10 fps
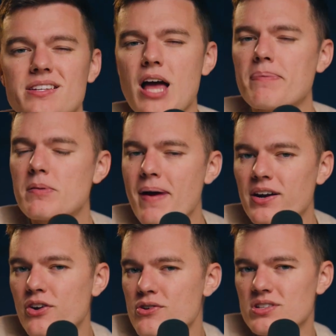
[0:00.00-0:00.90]
Top
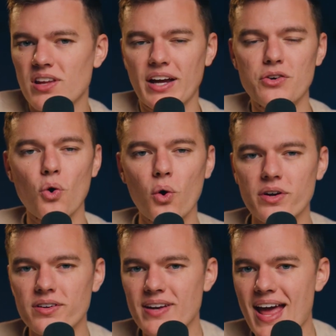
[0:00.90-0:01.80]
competitors like
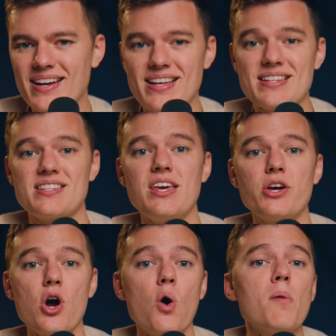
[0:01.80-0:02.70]
Norton and
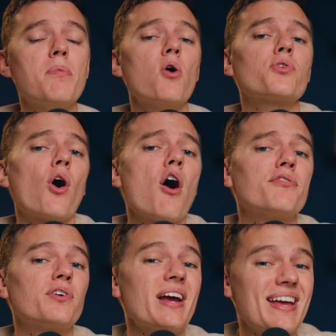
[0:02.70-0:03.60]
Intego both
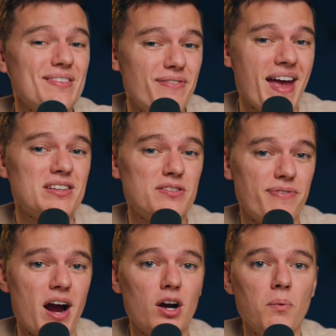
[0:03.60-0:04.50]
offer advanced
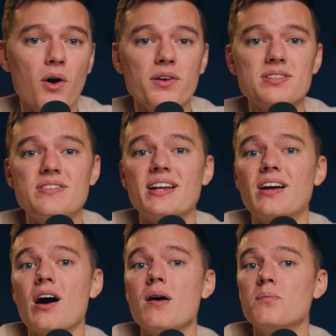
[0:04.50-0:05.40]
firewalls that
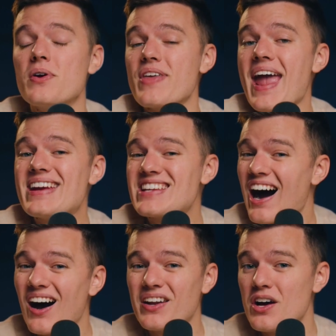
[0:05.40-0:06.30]
come with a
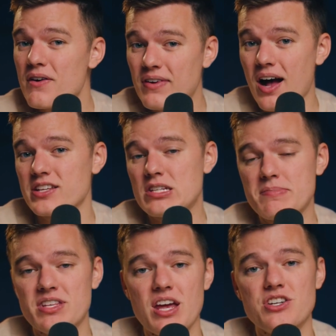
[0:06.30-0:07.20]
ton of
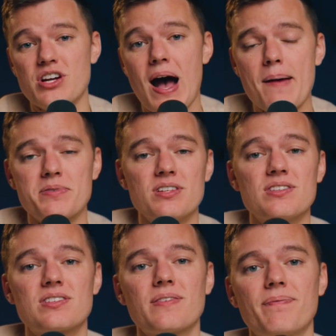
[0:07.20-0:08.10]
customization
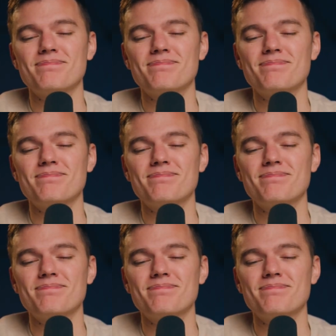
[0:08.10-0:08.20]
options.